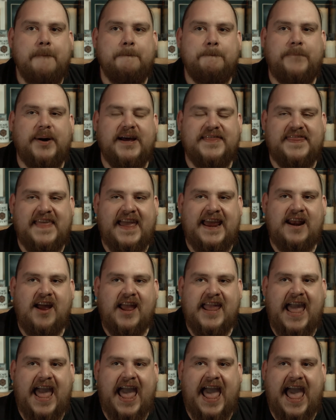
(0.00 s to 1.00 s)
But then
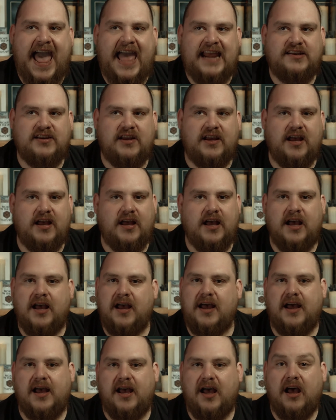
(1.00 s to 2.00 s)
I had
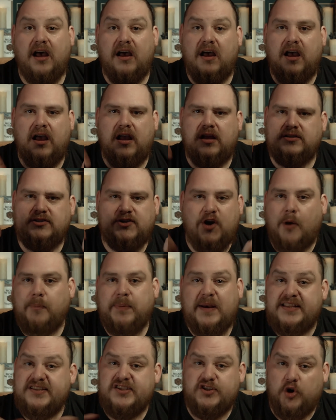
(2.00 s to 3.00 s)
her
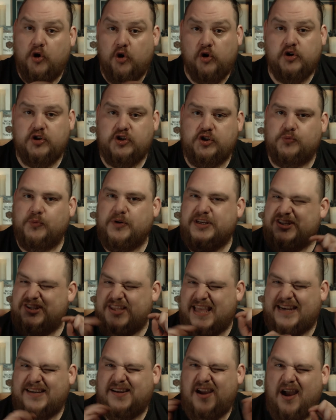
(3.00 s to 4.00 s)
goblins and orcs, which
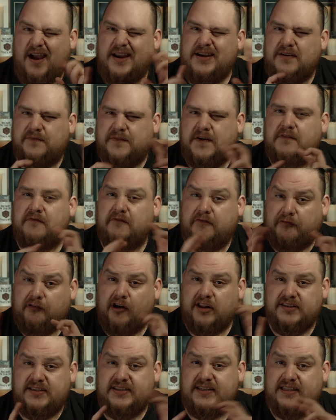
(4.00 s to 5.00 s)
they'd kind of
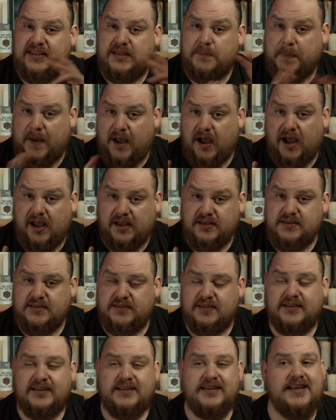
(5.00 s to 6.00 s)
confronted in the past.
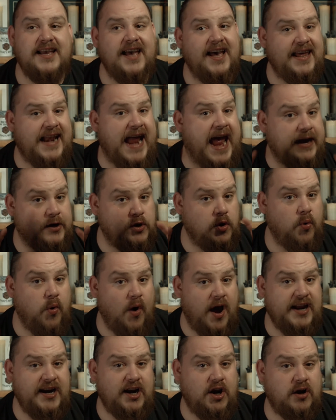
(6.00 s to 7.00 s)
And I had
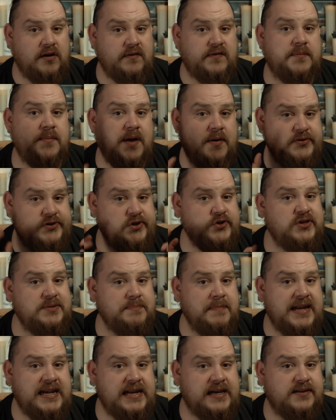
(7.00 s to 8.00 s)
quite a lot of them. I was using
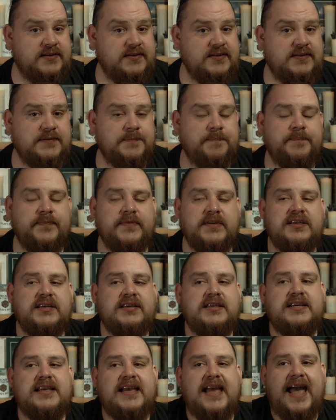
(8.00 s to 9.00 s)
minions.
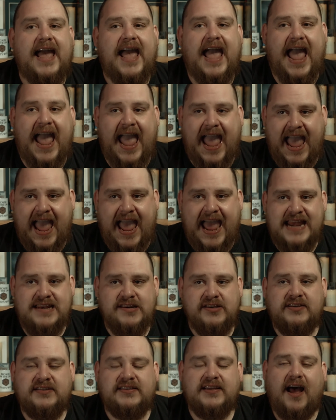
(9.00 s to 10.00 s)

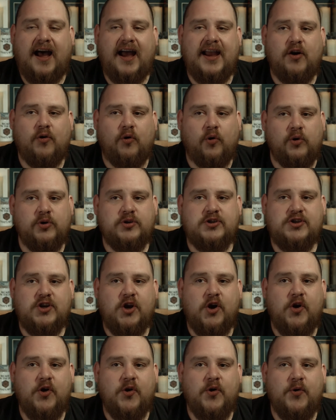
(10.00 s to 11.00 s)
And I
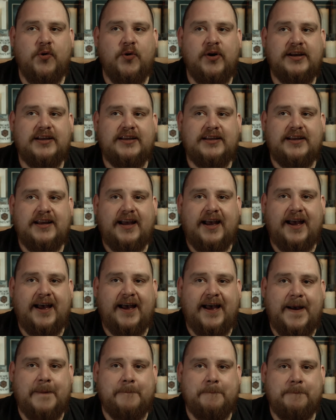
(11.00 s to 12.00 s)
also
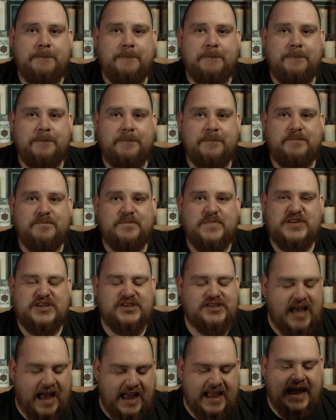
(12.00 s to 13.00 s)
I
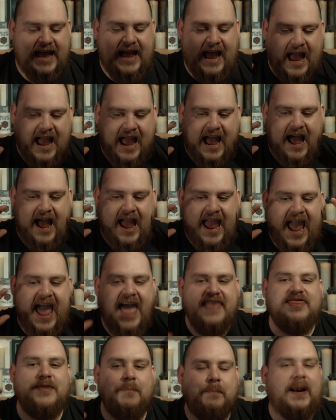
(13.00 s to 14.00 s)

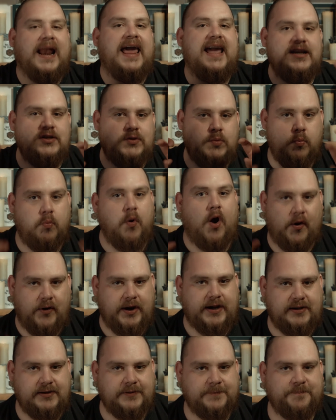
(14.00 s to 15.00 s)
had the players
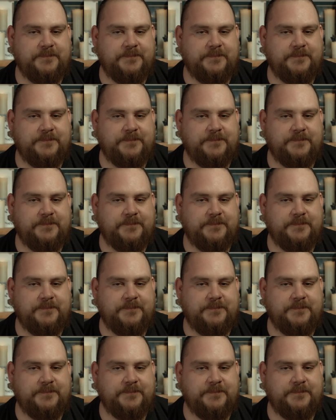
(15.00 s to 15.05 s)
worried.